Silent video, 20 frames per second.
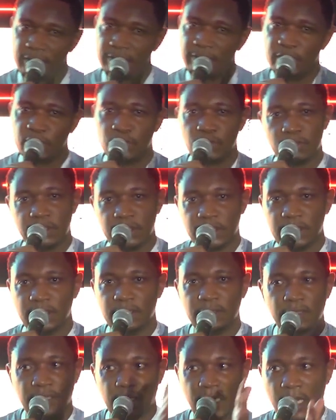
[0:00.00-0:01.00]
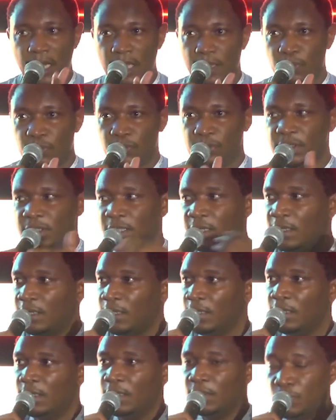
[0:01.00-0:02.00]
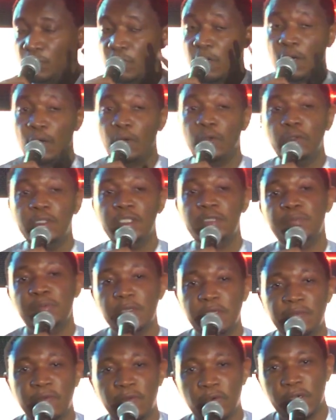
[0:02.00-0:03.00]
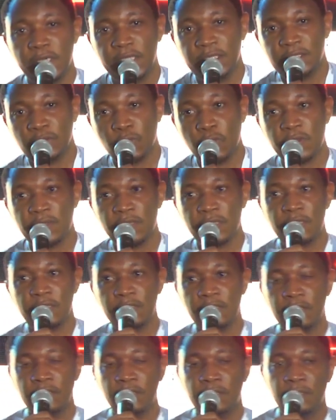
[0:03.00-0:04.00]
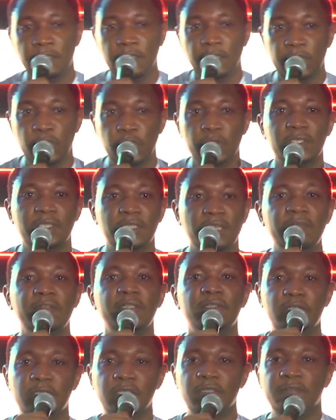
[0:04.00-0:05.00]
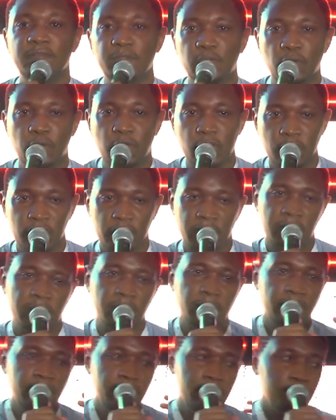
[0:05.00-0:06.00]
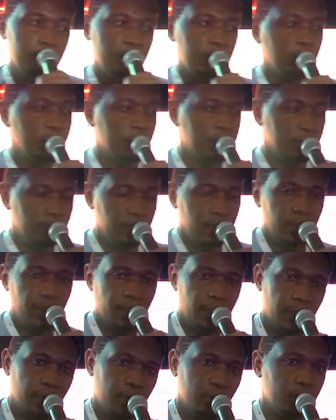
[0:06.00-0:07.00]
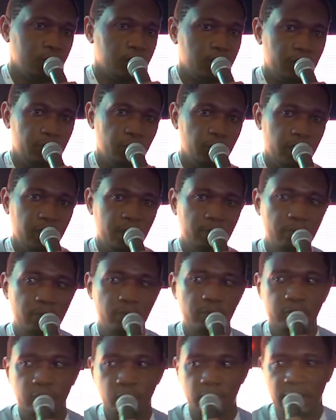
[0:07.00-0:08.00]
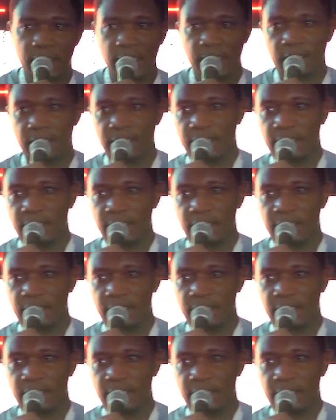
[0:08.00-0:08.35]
a virtual machine in the cloud, you are always paying for it whether you're serving traffic or not. But with something like Cloud Run, you can be able to scale